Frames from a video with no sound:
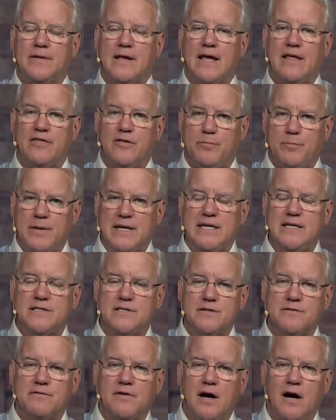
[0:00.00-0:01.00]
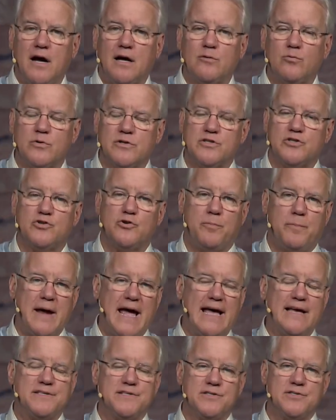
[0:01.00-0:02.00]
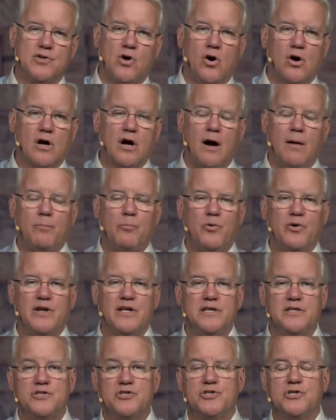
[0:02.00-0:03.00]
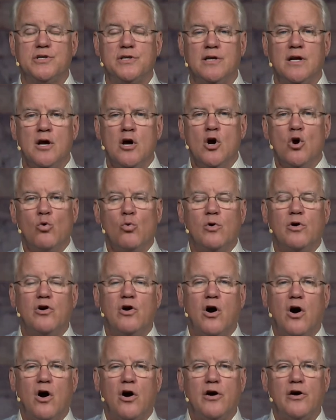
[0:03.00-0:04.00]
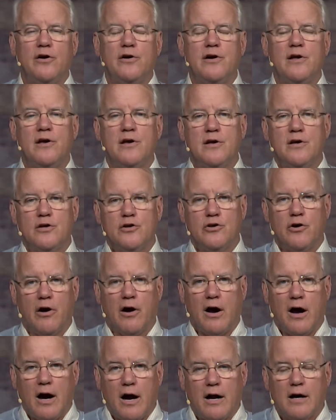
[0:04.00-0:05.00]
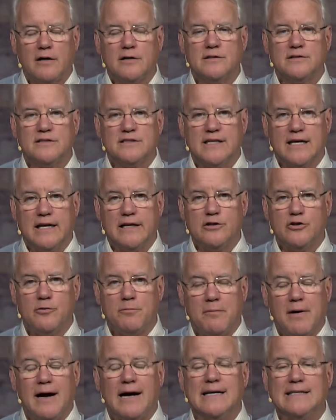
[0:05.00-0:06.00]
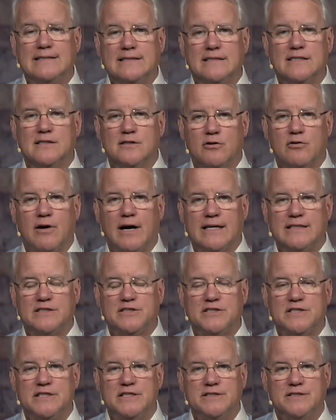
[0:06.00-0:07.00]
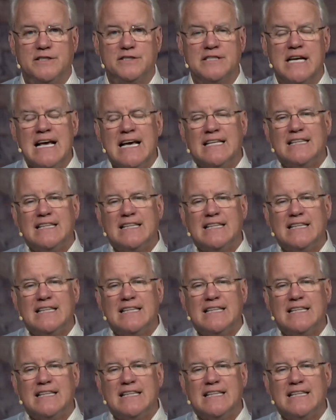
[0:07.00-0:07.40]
And the peace of God, which surpasses all comprehension, will guard your hearts and your minds in Christ Jesus.